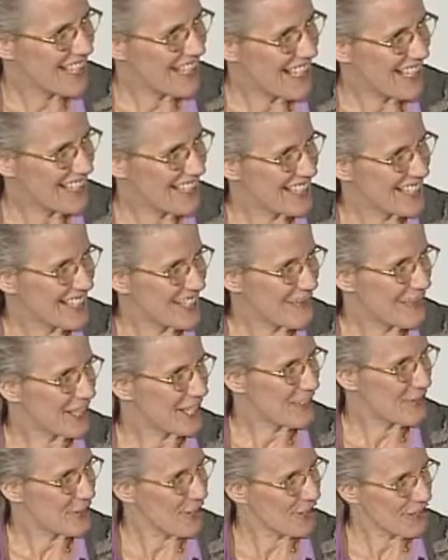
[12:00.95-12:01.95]
an idea that
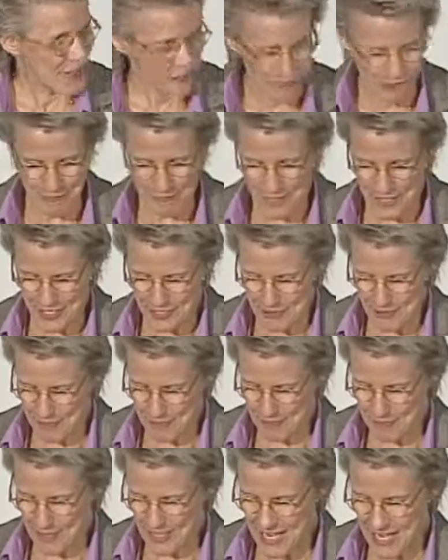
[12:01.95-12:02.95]
we can work on with B
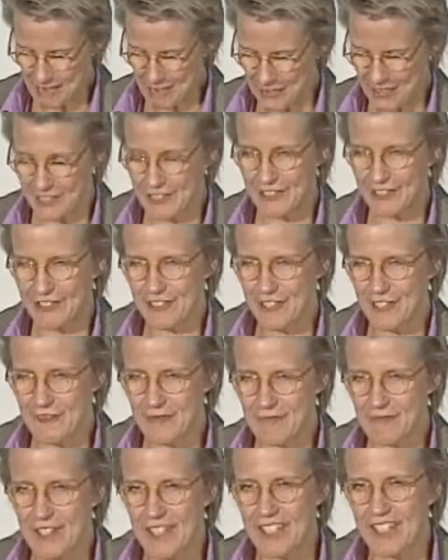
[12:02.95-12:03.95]
U, we'd be happy to do so.
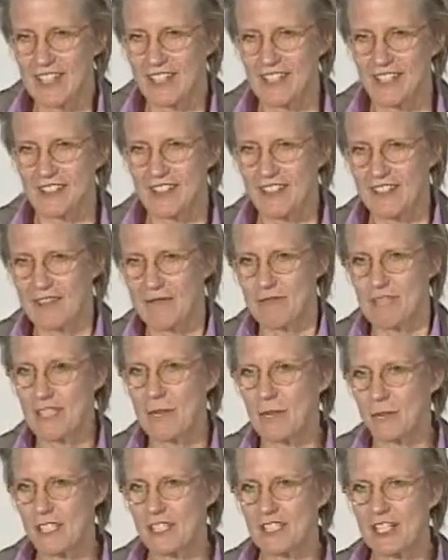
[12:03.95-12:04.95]

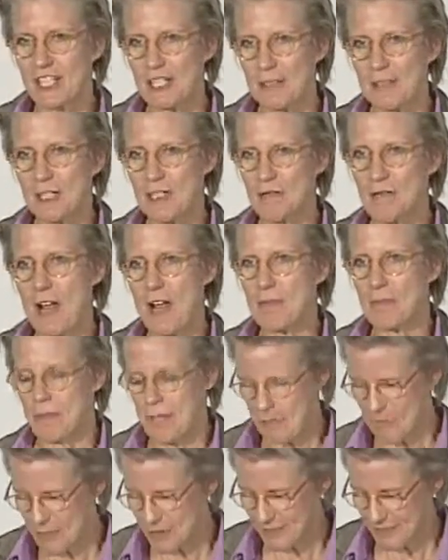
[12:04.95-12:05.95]
Somebody's telling me to
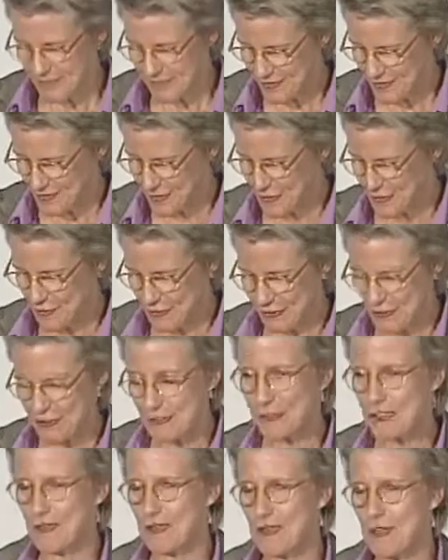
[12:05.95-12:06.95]
wrap up, so I'll
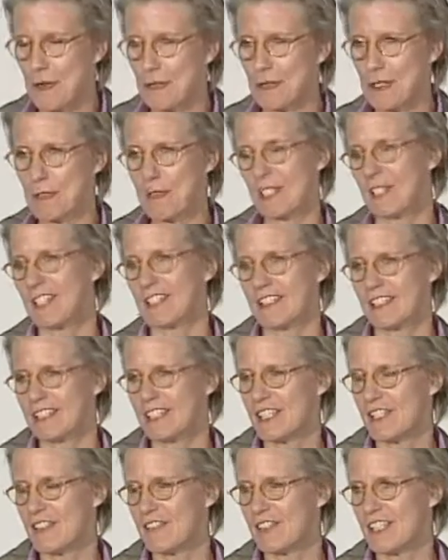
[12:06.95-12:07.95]
do so and hope that we can
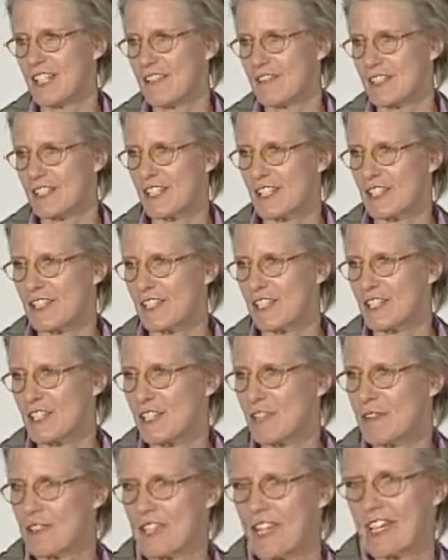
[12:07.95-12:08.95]
continue the conversation in
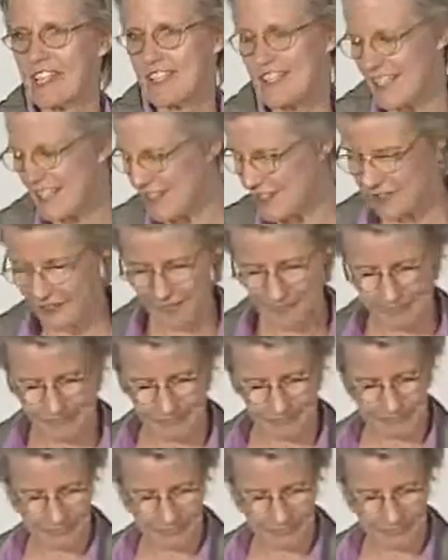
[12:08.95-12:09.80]
Q and A. Thank you.